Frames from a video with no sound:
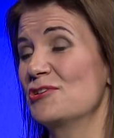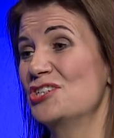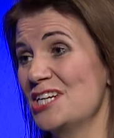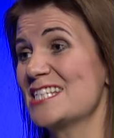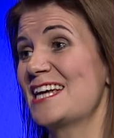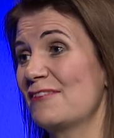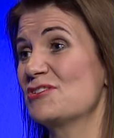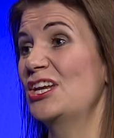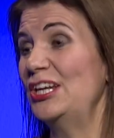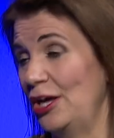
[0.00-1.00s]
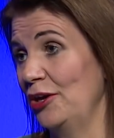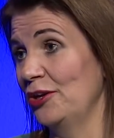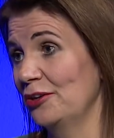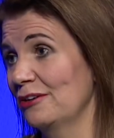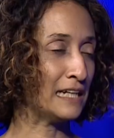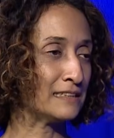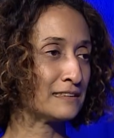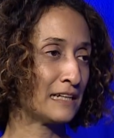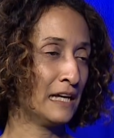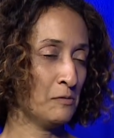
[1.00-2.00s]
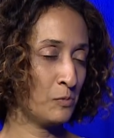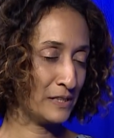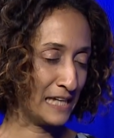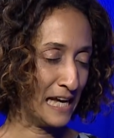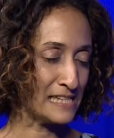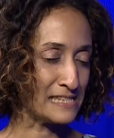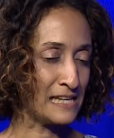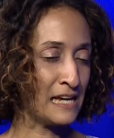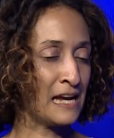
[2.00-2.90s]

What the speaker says: you just have to learn. Yes. Well, yes.